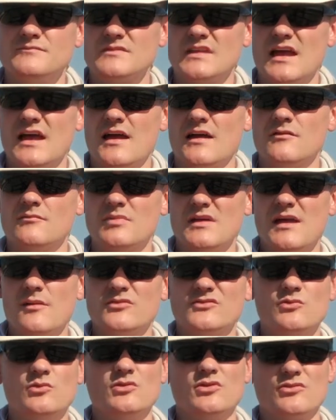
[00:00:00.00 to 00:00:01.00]
and be able
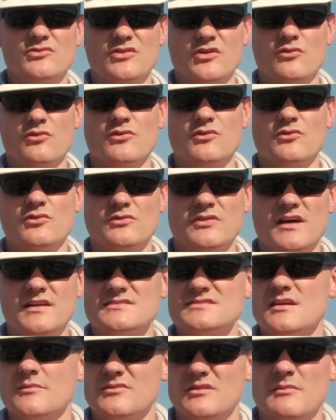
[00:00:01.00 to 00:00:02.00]
to alert the crew that
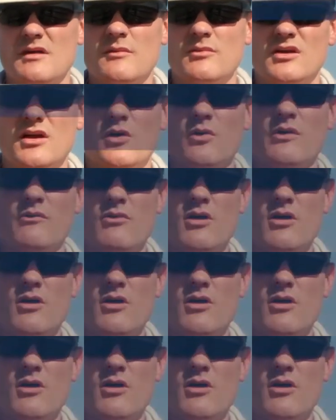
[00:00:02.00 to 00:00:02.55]
something may be going